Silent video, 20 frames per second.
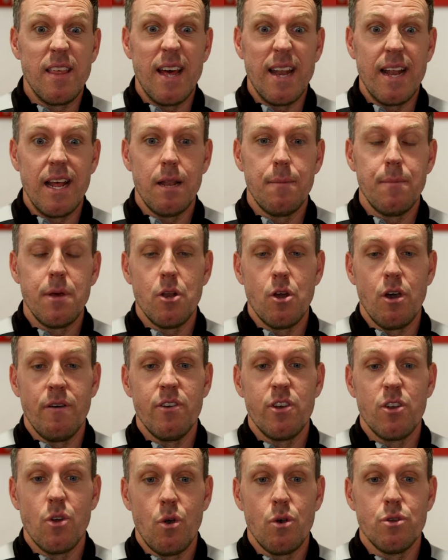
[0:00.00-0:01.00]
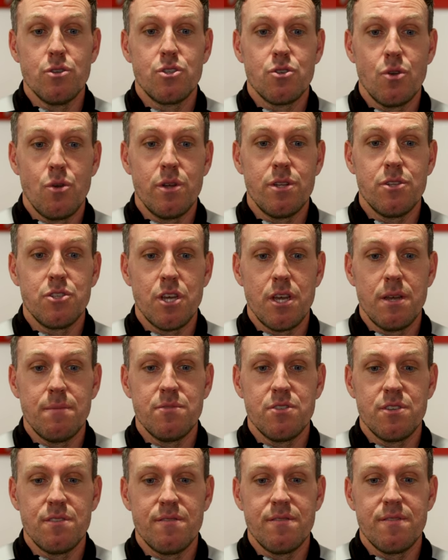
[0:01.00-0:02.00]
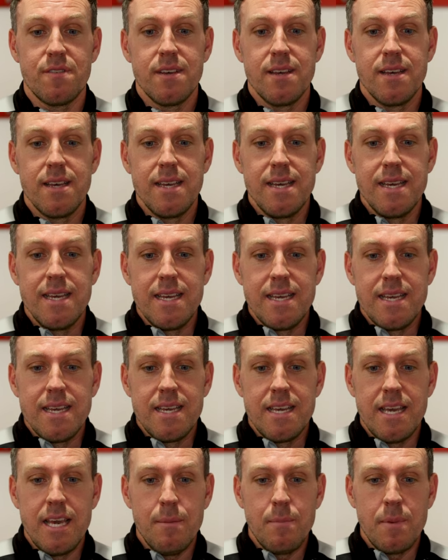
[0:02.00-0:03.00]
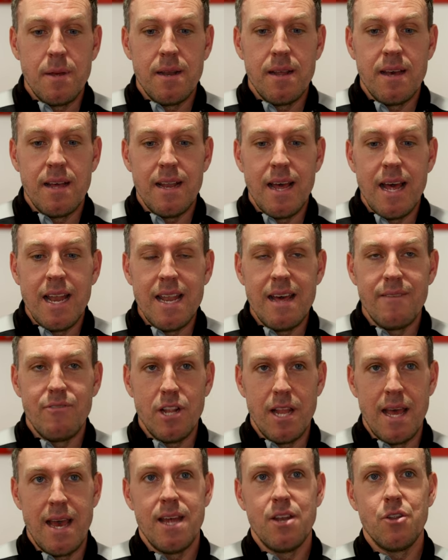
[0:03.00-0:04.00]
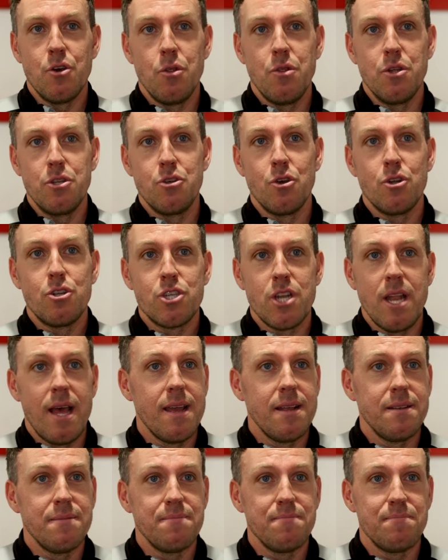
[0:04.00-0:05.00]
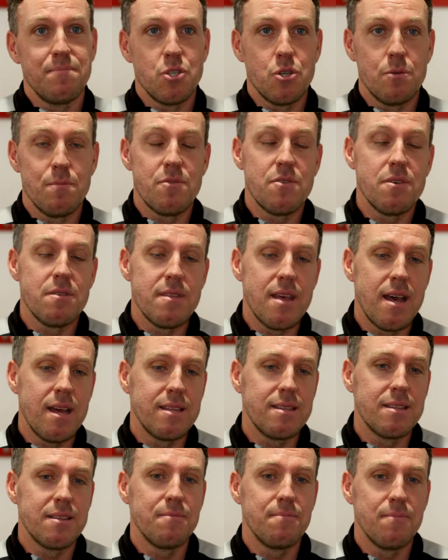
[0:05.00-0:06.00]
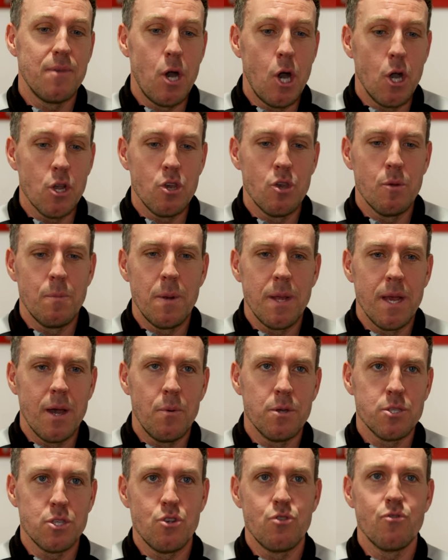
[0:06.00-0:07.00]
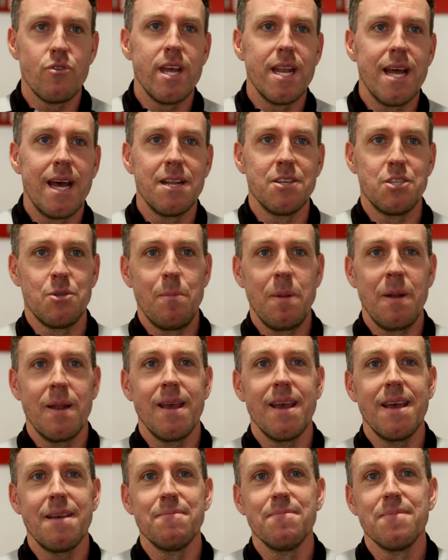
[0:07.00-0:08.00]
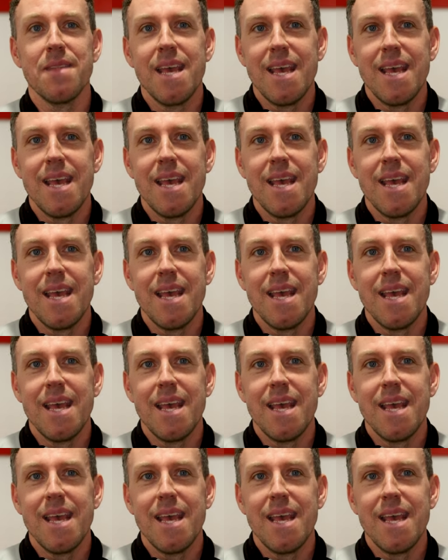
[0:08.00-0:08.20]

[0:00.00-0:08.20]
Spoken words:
element of it. Also in terms of keeping a level head on the touchline, something that arguably I wasn't great at as a player.